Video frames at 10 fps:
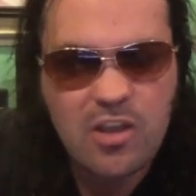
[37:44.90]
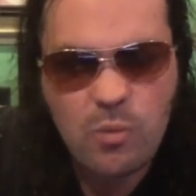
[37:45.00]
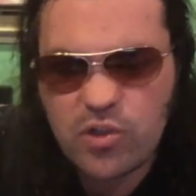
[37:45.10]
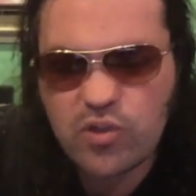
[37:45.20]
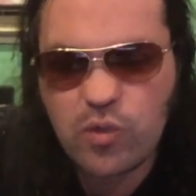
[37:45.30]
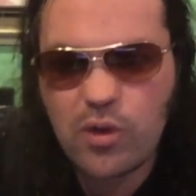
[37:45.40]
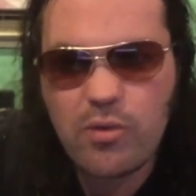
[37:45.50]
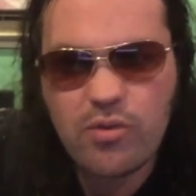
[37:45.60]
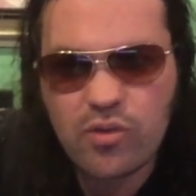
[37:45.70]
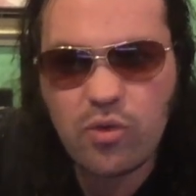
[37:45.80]
Which is cool. It
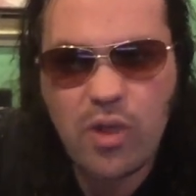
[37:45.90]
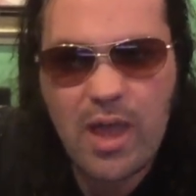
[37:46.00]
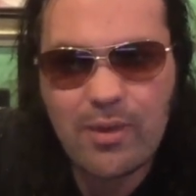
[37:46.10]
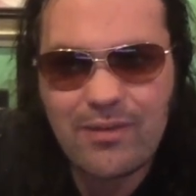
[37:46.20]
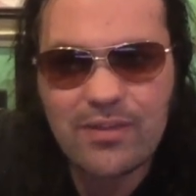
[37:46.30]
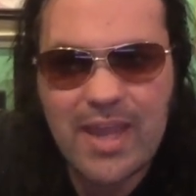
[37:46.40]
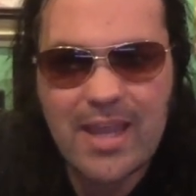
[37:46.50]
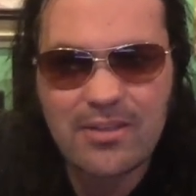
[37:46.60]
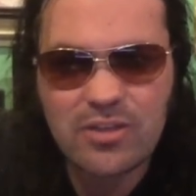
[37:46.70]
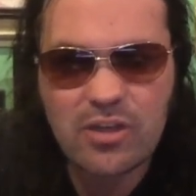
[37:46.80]
was cool. I'll give it
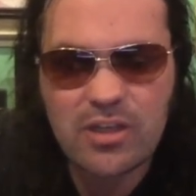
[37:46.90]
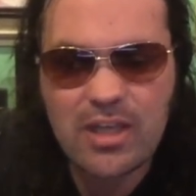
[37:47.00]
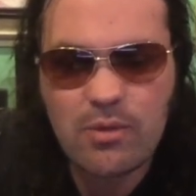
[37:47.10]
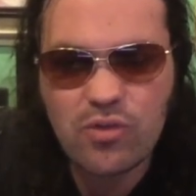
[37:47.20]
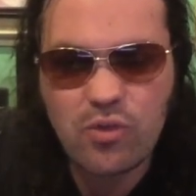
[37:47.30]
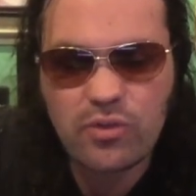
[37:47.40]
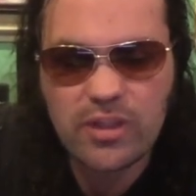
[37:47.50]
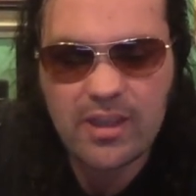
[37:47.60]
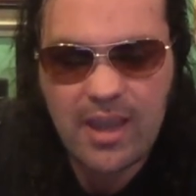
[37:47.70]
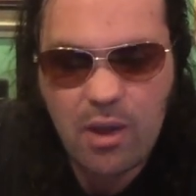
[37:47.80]
that. You know, it was
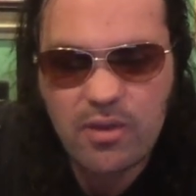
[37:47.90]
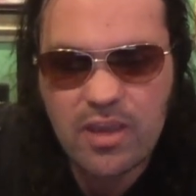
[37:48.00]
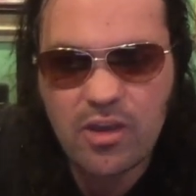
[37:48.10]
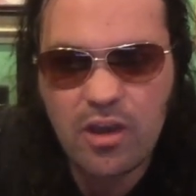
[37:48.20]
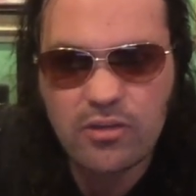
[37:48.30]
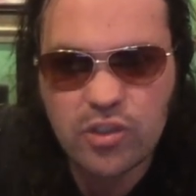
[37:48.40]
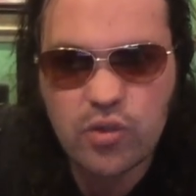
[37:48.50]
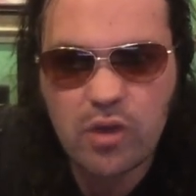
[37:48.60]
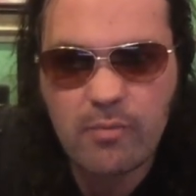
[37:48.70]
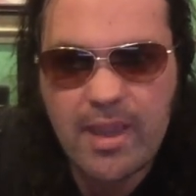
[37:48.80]
cool how King Kong
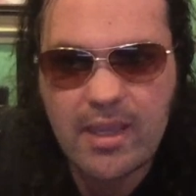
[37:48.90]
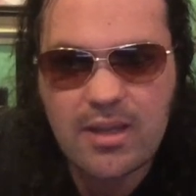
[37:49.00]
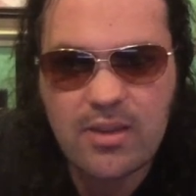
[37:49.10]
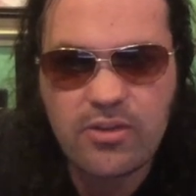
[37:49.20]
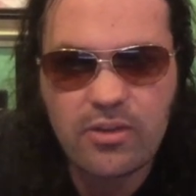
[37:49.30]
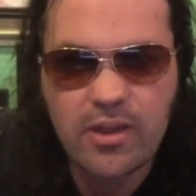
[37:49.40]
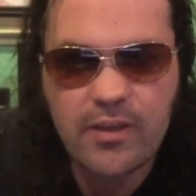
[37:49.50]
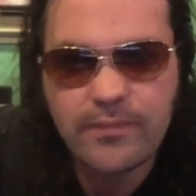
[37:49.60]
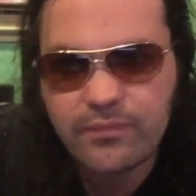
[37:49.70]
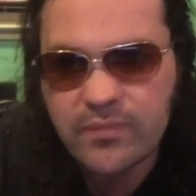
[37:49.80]
destroyed Mechagodzilla.